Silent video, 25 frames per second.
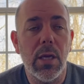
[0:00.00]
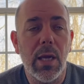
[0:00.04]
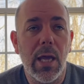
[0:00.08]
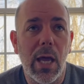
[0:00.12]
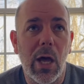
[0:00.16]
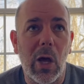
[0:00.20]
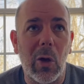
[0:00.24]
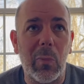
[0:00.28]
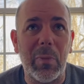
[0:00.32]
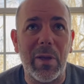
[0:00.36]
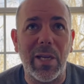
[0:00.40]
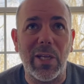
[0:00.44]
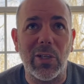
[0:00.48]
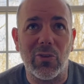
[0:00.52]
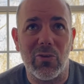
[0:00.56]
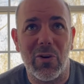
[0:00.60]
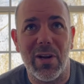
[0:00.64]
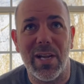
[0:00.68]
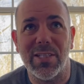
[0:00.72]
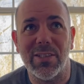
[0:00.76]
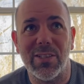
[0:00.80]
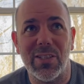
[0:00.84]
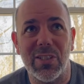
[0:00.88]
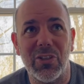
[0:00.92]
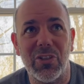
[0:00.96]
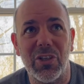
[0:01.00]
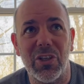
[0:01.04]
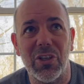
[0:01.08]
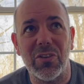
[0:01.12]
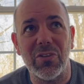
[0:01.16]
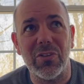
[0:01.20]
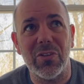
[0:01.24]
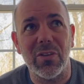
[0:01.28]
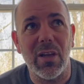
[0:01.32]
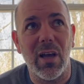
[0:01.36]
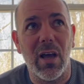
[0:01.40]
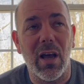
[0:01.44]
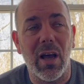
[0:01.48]
helping
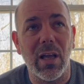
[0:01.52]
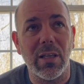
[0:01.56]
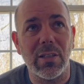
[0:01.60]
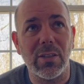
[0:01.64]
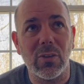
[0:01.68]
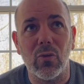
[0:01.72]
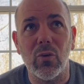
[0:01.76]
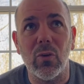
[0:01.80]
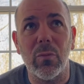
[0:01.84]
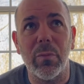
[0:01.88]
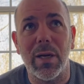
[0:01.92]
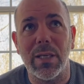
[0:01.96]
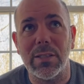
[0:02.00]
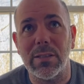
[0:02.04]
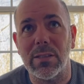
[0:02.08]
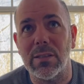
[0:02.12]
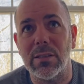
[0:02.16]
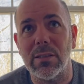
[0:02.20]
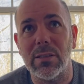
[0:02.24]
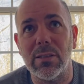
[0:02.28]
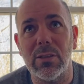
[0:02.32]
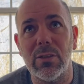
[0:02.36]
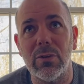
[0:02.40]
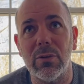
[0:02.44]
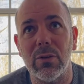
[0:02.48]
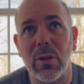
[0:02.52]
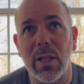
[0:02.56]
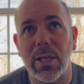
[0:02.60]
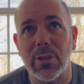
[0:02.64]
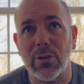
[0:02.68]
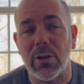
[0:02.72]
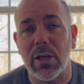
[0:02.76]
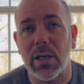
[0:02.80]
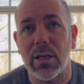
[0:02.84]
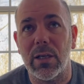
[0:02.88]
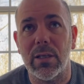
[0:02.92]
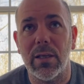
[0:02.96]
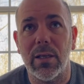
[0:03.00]
transition school buses to
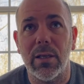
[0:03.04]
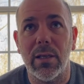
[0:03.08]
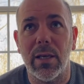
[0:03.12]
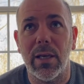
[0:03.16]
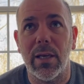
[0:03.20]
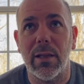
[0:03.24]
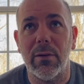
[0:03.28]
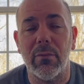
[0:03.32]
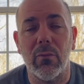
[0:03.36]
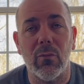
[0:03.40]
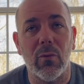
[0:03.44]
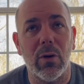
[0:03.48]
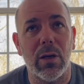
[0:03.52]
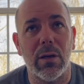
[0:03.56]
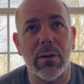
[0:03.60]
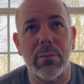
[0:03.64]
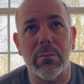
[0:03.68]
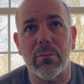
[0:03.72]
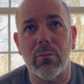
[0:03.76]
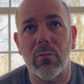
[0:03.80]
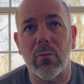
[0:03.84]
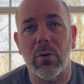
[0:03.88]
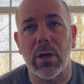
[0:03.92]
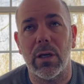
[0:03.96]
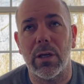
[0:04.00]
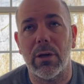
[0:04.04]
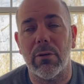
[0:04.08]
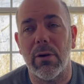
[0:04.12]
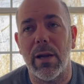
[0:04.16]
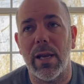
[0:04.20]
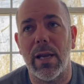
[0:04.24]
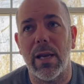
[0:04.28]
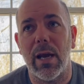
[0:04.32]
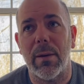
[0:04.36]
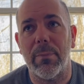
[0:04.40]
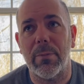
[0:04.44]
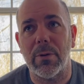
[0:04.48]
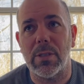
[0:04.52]
electric. And what a
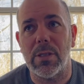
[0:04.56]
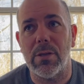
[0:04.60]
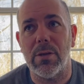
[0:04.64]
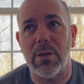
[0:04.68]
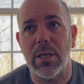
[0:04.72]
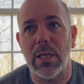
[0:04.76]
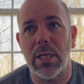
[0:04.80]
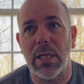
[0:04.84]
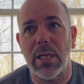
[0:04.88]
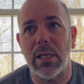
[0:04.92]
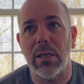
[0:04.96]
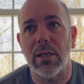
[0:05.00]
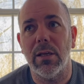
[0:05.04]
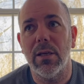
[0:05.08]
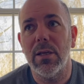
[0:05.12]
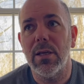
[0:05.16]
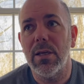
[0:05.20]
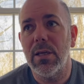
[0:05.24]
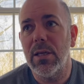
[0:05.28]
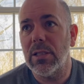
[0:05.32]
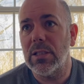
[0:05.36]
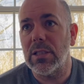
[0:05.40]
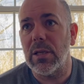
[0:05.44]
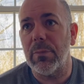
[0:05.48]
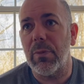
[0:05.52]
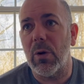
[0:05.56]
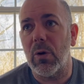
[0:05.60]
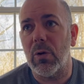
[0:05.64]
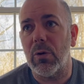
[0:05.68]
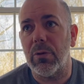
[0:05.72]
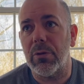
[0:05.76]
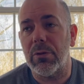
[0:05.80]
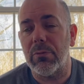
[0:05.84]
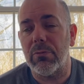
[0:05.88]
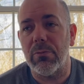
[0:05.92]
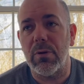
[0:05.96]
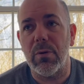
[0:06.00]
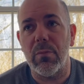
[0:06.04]
great opportunity to
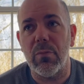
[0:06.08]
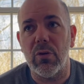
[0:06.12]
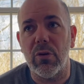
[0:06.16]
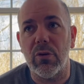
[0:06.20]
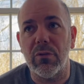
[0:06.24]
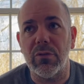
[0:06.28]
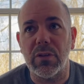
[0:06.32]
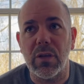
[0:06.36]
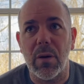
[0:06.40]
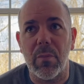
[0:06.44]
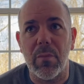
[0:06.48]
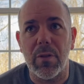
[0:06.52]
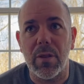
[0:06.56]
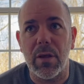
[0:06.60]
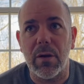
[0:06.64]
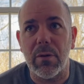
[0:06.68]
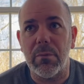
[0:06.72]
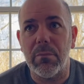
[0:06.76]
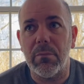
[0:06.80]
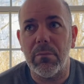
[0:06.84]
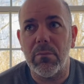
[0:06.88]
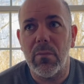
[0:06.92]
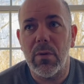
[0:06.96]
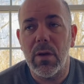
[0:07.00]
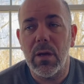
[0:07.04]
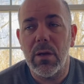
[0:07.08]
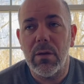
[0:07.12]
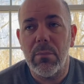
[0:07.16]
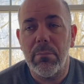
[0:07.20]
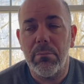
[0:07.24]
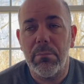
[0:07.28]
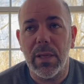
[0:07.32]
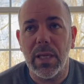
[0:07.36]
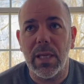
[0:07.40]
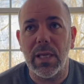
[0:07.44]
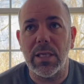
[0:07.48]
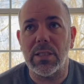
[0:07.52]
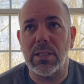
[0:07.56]
both remove some of the
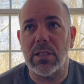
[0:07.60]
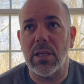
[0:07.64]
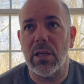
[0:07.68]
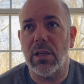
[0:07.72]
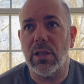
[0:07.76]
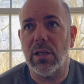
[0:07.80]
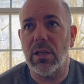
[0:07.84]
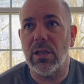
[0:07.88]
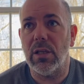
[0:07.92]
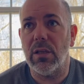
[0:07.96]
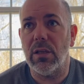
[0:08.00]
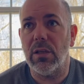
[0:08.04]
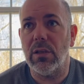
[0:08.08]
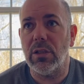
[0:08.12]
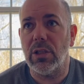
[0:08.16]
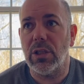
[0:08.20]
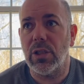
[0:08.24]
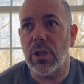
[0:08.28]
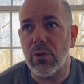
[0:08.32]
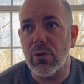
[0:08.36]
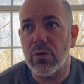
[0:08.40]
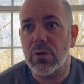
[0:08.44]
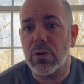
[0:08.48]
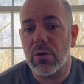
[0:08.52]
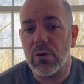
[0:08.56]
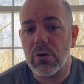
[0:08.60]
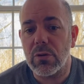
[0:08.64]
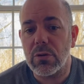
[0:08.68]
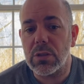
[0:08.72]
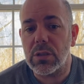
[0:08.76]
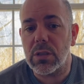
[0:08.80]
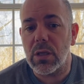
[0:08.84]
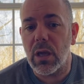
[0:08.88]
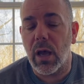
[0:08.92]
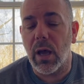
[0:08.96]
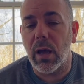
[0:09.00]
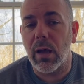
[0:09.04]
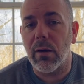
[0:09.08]
biggest
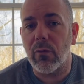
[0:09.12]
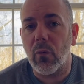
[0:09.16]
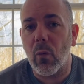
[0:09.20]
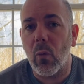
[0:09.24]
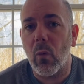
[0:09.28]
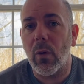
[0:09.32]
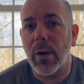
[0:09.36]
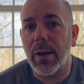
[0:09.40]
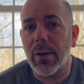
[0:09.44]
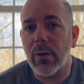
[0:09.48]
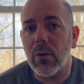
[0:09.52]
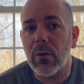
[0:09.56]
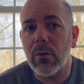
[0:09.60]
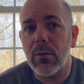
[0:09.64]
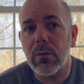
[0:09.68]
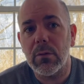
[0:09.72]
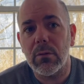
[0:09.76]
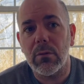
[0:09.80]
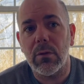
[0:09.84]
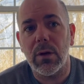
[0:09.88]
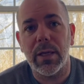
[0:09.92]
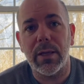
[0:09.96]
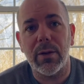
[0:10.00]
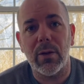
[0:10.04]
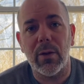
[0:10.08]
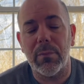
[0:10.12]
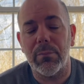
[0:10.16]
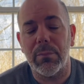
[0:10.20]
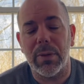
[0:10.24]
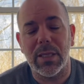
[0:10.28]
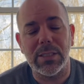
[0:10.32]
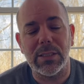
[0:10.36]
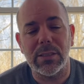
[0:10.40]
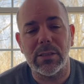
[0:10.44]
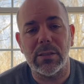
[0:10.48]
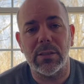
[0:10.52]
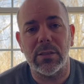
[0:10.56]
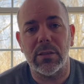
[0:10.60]
users of oil, right?
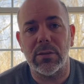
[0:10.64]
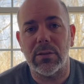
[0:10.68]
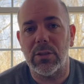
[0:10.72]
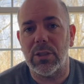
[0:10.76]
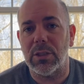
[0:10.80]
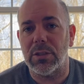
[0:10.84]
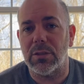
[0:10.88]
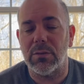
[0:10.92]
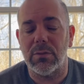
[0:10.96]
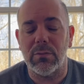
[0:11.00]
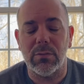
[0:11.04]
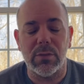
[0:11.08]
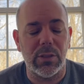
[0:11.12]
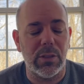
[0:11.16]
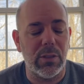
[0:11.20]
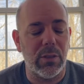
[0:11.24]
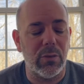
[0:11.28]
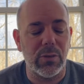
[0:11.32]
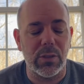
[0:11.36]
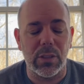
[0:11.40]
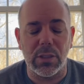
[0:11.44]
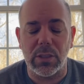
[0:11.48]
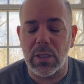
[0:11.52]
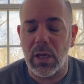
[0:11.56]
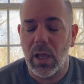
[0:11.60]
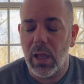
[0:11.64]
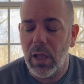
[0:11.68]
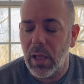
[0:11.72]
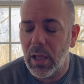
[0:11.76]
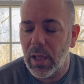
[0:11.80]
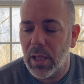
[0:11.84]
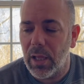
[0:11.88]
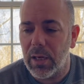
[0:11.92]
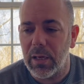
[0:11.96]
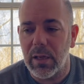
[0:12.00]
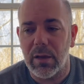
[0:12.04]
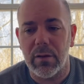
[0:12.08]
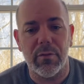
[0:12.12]
Buses just use a
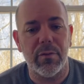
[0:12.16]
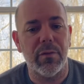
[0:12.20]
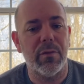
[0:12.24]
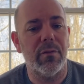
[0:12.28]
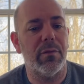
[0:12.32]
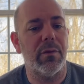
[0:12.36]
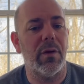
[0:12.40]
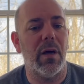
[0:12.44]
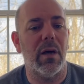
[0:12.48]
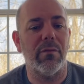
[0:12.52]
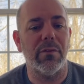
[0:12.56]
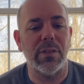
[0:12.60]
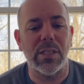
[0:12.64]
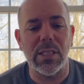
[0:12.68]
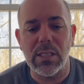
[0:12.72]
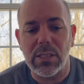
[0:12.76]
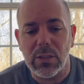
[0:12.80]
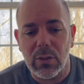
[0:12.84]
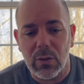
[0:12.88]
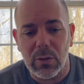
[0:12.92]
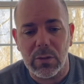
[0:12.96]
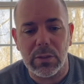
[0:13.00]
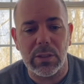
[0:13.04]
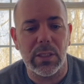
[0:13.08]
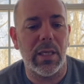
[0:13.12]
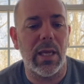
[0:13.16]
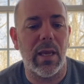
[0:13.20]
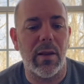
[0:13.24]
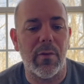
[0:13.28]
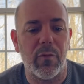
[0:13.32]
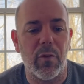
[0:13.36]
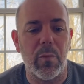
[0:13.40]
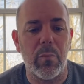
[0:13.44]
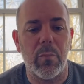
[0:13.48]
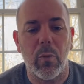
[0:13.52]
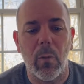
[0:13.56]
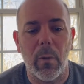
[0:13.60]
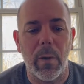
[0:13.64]
ton of diesel to get
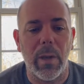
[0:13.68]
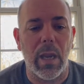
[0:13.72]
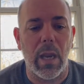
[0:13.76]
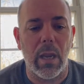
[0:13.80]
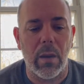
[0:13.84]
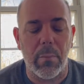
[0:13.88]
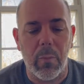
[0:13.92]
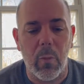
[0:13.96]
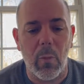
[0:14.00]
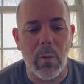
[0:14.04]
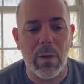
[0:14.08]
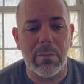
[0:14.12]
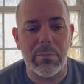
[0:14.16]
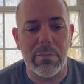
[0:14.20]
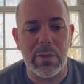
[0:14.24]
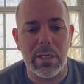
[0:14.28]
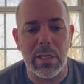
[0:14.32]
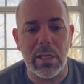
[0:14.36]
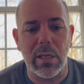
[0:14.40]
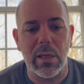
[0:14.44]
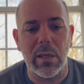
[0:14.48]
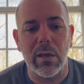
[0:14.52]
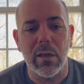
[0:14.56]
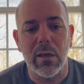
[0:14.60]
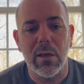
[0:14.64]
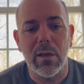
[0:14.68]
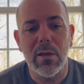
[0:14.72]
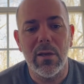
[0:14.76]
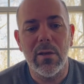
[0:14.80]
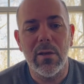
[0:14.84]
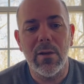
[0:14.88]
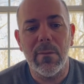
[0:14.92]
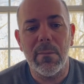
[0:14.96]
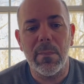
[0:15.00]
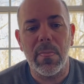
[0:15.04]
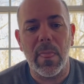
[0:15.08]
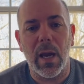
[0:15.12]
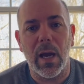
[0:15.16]
from point A to point B,
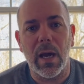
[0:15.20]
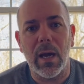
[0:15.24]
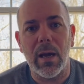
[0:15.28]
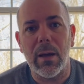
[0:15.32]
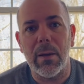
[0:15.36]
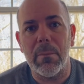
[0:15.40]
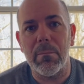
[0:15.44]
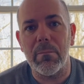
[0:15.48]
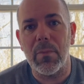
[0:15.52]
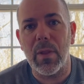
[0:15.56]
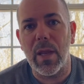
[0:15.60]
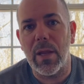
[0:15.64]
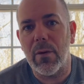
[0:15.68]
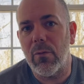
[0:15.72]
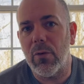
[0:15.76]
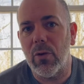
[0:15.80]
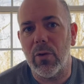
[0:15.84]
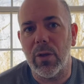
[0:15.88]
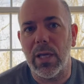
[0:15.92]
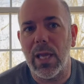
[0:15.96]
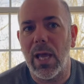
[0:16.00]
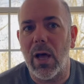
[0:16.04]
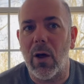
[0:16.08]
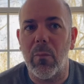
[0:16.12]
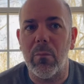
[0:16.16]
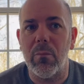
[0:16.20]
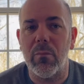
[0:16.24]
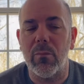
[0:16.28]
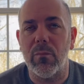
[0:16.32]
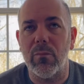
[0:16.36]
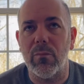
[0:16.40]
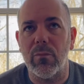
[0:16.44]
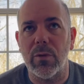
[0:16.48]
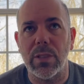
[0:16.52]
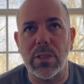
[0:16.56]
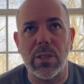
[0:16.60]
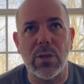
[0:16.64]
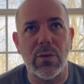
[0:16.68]
and really help
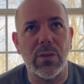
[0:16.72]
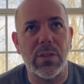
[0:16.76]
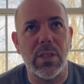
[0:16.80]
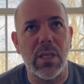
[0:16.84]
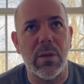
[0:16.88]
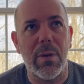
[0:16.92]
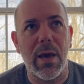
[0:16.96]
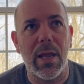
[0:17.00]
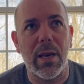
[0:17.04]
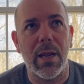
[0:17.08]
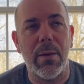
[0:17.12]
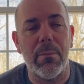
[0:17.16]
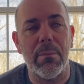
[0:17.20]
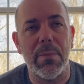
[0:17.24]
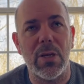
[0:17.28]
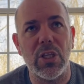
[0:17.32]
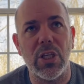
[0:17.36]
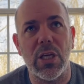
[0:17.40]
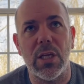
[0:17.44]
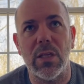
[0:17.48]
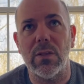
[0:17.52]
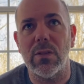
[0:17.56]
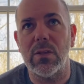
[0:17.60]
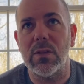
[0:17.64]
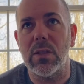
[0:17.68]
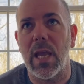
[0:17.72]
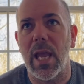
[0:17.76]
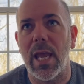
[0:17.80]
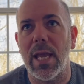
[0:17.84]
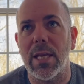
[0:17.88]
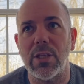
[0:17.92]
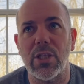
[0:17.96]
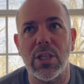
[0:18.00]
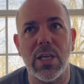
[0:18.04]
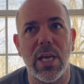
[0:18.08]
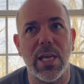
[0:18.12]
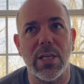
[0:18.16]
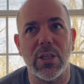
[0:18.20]
reduce the amount of emissions
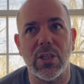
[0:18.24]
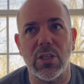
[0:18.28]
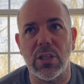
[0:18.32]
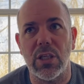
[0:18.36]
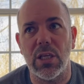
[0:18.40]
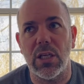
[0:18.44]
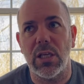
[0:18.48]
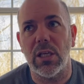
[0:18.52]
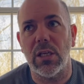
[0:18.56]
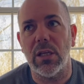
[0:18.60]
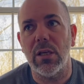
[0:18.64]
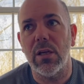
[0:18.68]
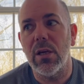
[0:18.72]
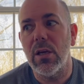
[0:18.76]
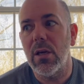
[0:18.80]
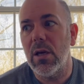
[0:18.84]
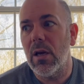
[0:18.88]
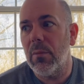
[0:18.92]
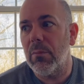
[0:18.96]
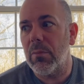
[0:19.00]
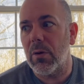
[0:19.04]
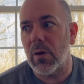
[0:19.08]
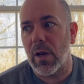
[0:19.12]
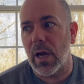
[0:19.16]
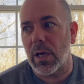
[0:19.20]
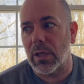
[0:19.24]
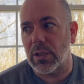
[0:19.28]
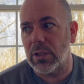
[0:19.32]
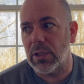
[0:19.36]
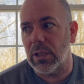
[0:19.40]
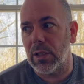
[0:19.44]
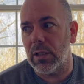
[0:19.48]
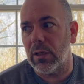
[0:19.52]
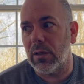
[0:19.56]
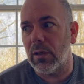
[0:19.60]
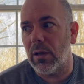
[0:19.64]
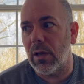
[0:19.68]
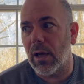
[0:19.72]
and GHG
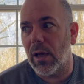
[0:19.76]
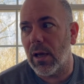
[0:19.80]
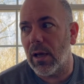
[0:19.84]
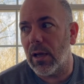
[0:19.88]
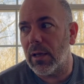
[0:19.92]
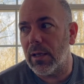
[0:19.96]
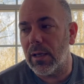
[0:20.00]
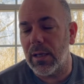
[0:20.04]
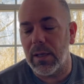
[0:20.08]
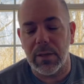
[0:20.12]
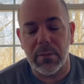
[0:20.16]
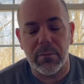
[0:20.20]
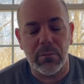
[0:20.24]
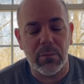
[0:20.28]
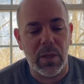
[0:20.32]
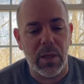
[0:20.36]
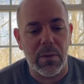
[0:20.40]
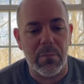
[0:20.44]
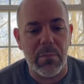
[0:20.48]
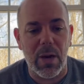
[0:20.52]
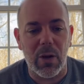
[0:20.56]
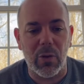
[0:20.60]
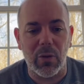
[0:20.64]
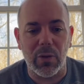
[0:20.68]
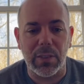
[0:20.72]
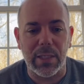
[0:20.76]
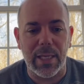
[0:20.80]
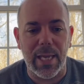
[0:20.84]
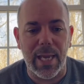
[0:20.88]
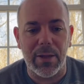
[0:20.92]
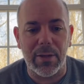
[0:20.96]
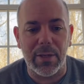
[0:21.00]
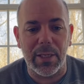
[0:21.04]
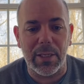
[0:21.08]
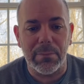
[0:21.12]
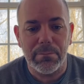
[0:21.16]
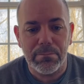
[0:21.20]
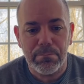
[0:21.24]
production in Maryland
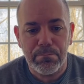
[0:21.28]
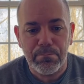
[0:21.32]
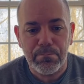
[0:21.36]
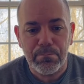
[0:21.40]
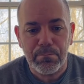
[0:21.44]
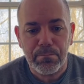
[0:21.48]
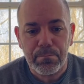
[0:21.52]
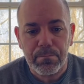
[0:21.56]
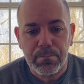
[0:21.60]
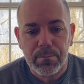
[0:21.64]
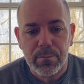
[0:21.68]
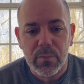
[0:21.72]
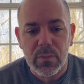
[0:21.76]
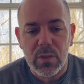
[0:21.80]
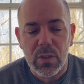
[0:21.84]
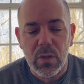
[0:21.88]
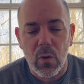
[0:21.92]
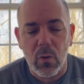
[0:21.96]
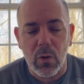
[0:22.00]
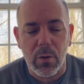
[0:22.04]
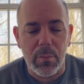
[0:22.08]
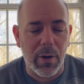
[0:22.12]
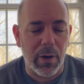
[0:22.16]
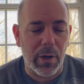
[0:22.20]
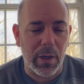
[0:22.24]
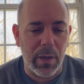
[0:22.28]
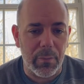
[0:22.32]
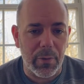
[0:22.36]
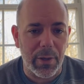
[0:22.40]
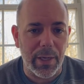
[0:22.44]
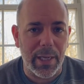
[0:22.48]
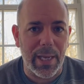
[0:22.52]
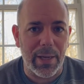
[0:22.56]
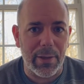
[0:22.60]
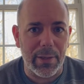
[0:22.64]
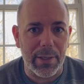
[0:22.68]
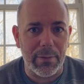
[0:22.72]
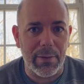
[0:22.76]
County, or Montgomery
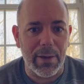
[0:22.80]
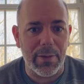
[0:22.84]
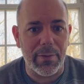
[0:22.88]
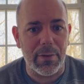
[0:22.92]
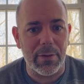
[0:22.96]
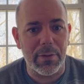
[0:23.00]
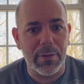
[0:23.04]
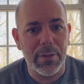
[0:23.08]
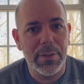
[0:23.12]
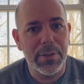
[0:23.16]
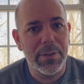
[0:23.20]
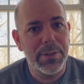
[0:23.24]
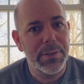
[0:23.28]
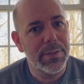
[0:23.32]
County rather.